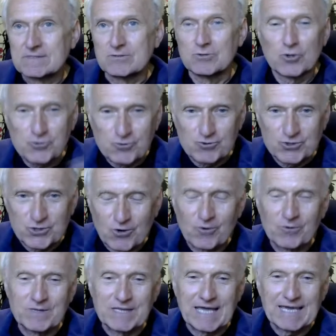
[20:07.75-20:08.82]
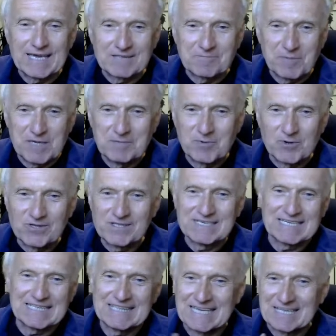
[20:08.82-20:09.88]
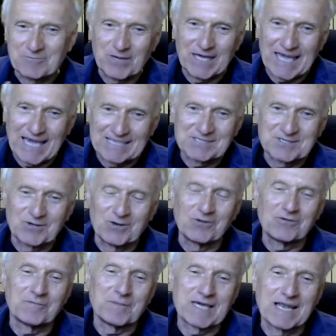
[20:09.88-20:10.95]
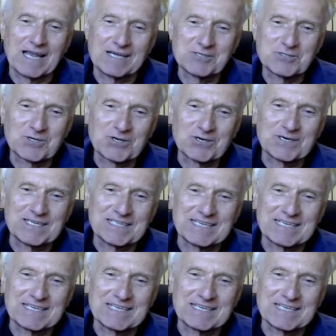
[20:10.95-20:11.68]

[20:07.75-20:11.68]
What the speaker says: Not to show naked people, and then we cancel all Michelangelo.